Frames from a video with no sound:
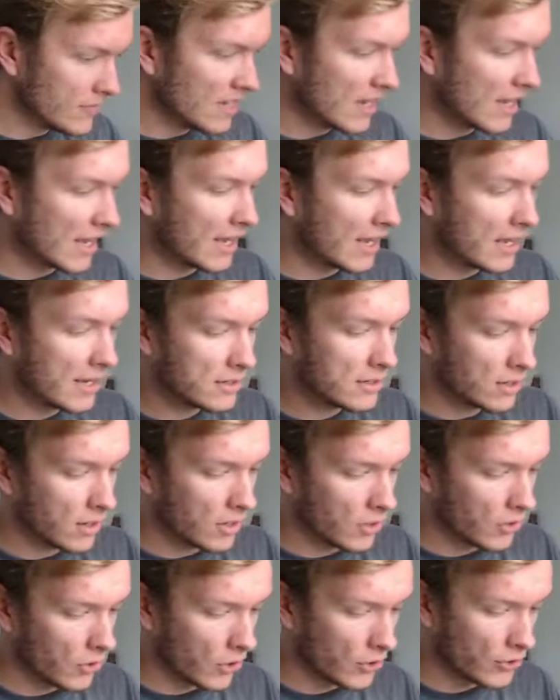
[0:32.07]
And
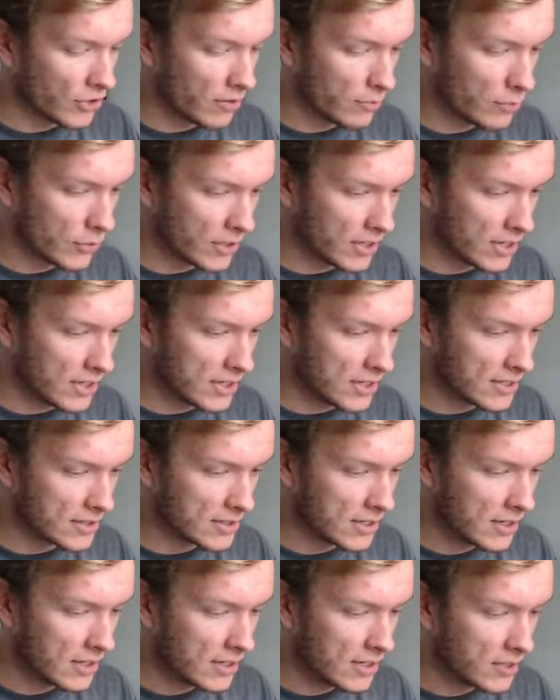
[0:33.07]
our number is
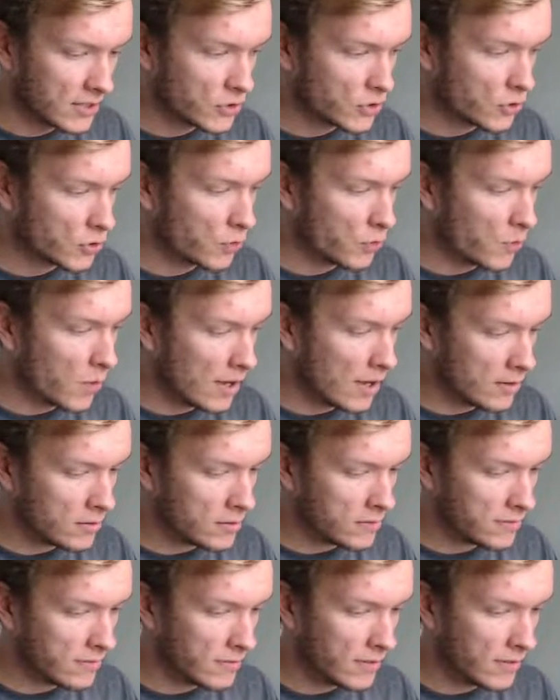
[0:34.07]
12.